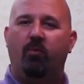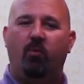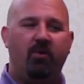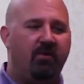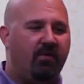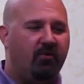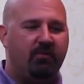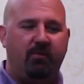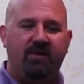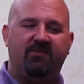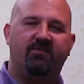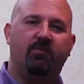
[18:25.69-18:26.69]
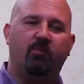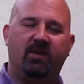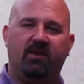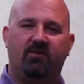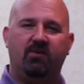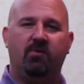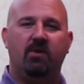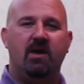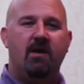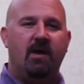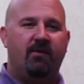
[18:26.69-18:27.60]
and where are those places that we could do.